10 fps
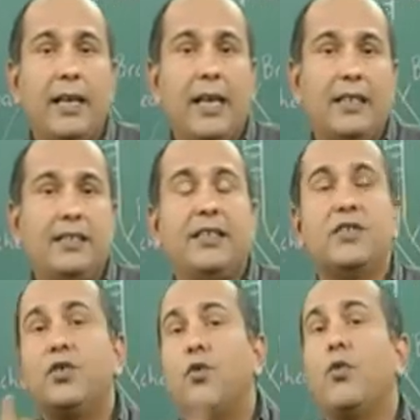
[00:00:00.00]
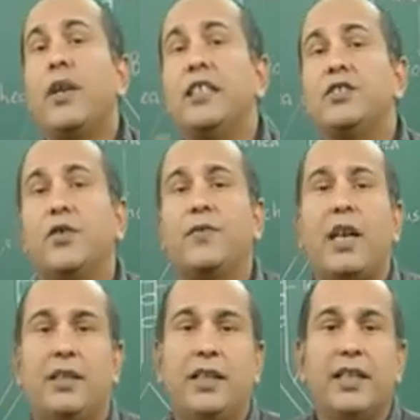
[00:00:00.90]
has these rings of
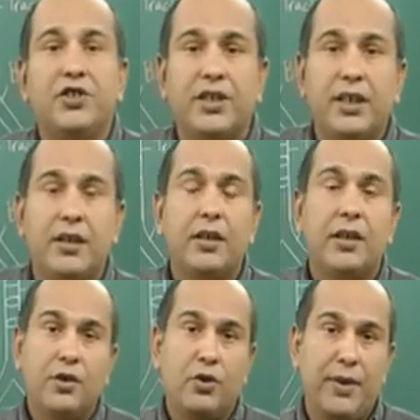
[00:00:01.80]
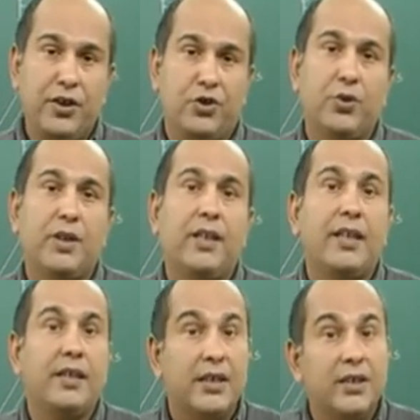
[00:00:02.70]
cartilage in it to make sure that
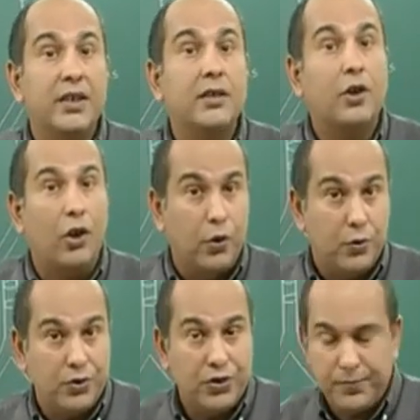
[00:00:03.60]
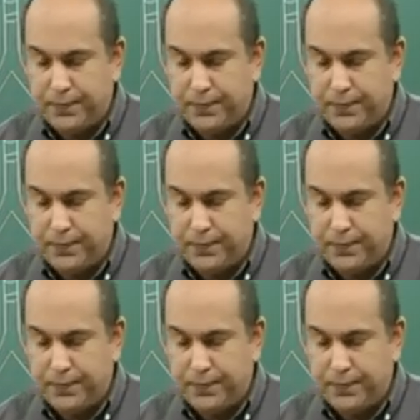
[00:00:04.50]
it doesn't close.